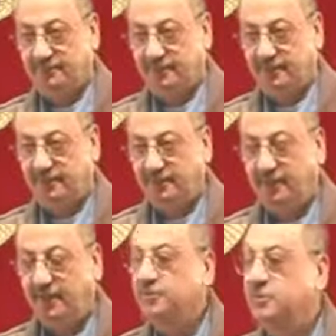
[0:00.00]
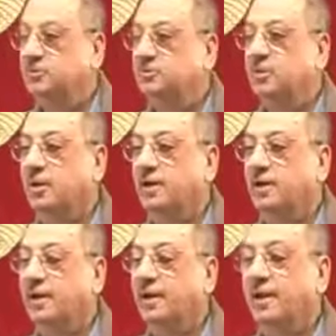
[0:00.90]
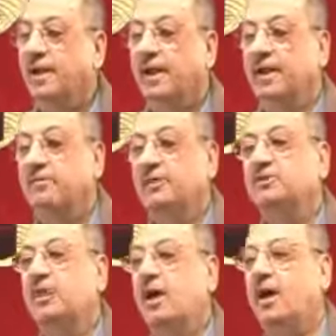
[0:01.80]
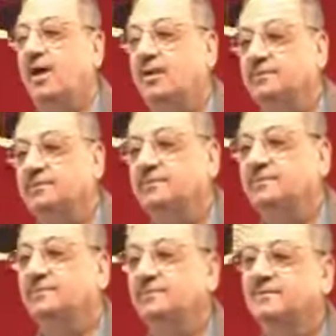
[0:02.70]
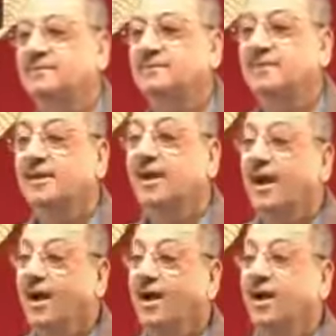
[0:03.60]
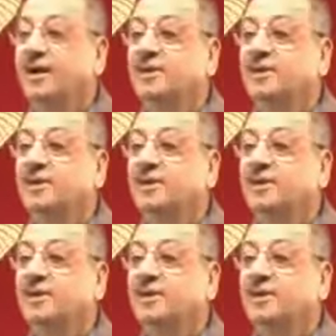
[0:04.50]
Ayyu is munada. And what is ha? Ha is